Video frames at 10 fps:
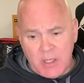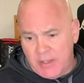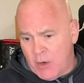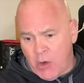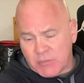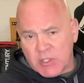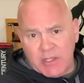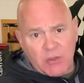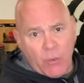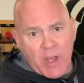an arm's
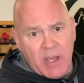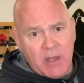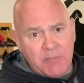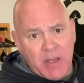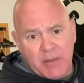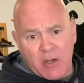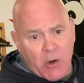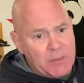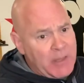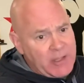length away, maybe an
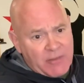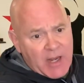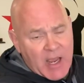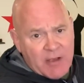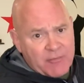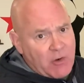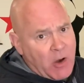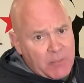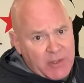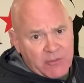arm length and a half, or
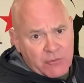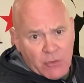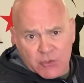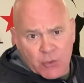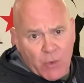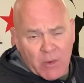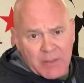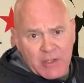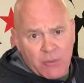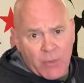arm length, 2 arm
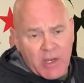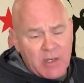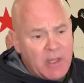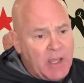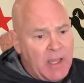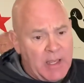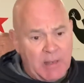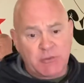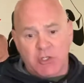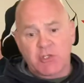length away, and
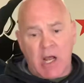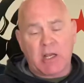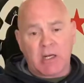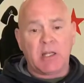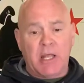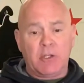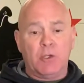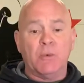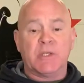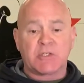I'm just not going to let
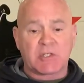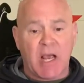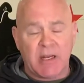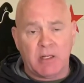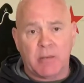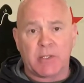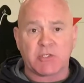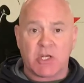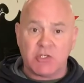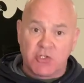you inside there
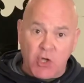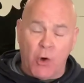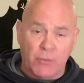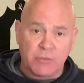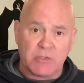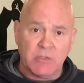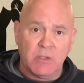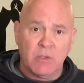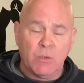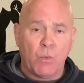because I don't
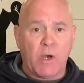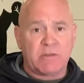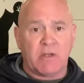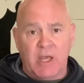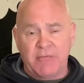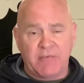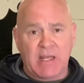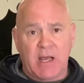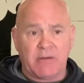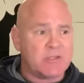want the knife
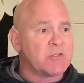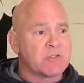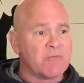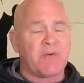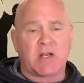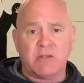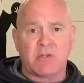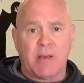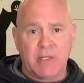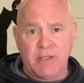encounter. This isn't fucking
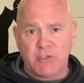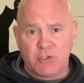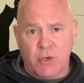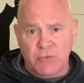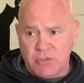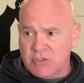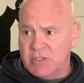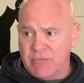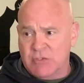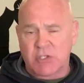Tommy Lee Jones and
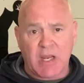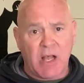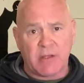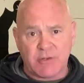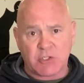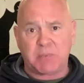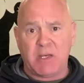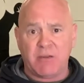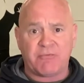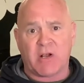Steven Seagal in a
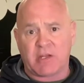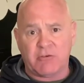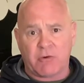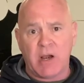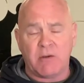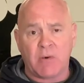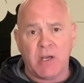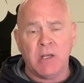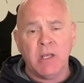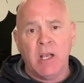speeding fucking train,
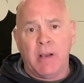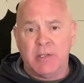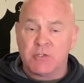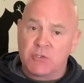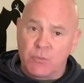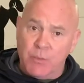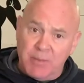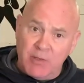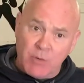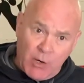right? I mean, this would
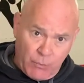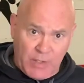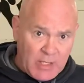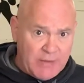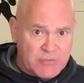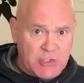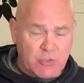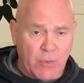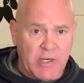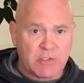be a real life
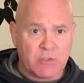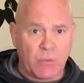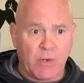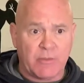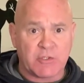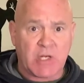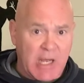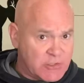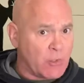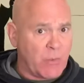situation where there's
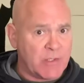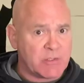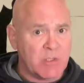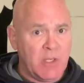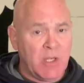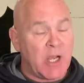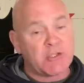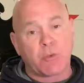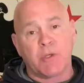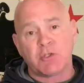consequence.
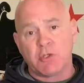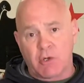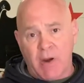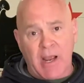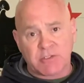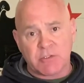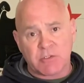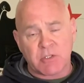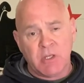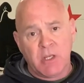Consequence to your
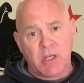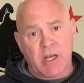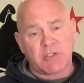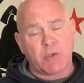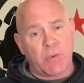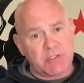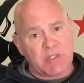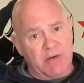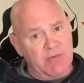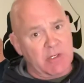actions, consequence
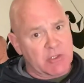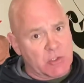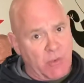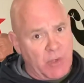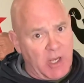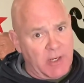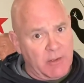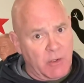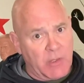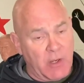to everything that's going on,
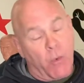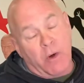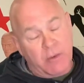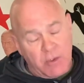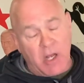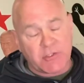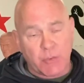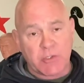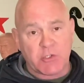okay? Or consequence to